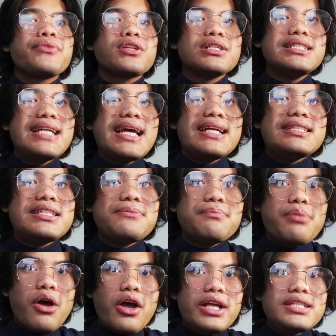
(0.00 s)
Connected
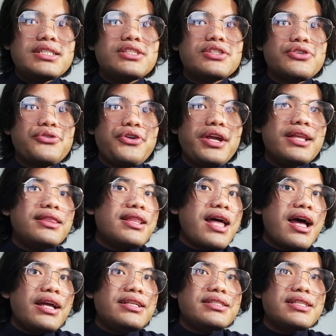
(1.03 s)
points create
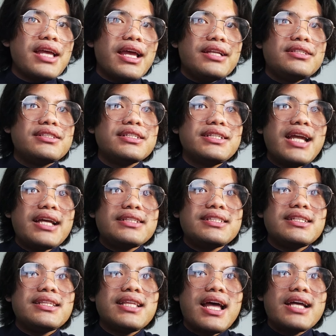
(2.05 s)
lines, and
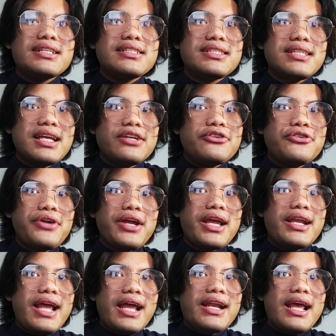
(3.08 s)
connecting lines that
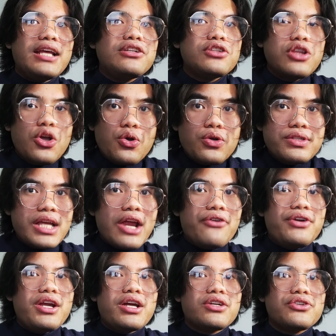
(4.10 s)
create an enclosed
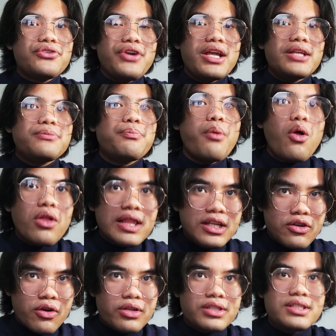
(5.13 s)
area create
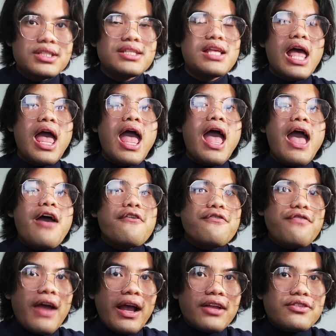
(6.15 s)
polygons.
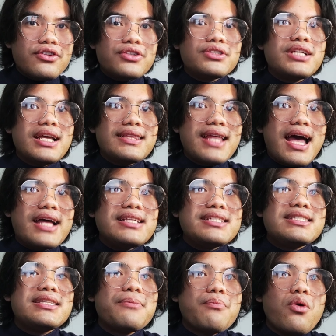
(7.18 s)
Vector data
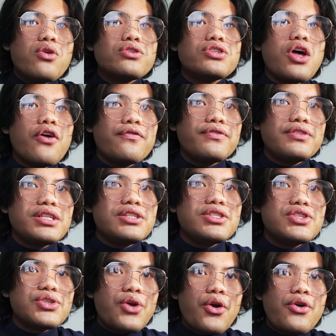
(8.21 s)
is the most often
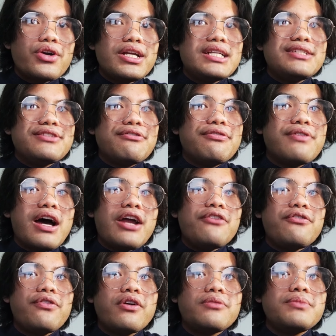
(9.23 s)
stored in the file
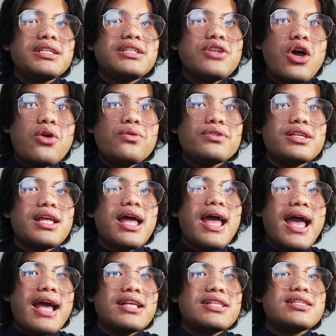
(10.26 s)
format known
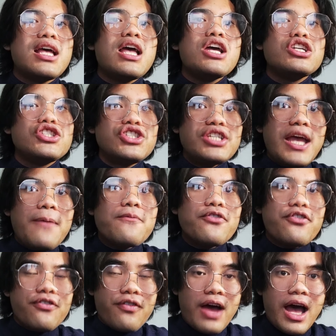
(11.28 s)
as
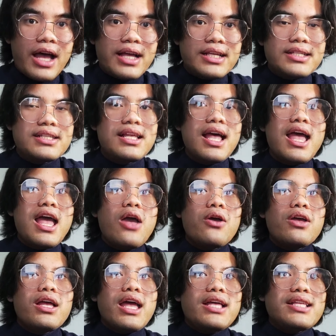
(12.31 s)
shapefiles,
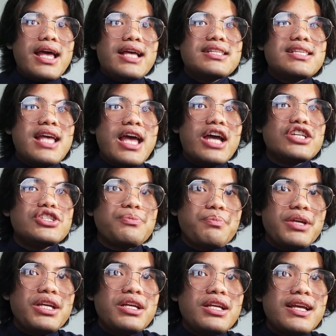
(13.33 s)

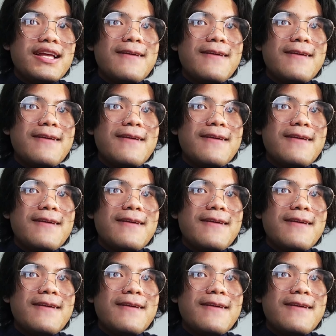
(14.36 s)
SHP,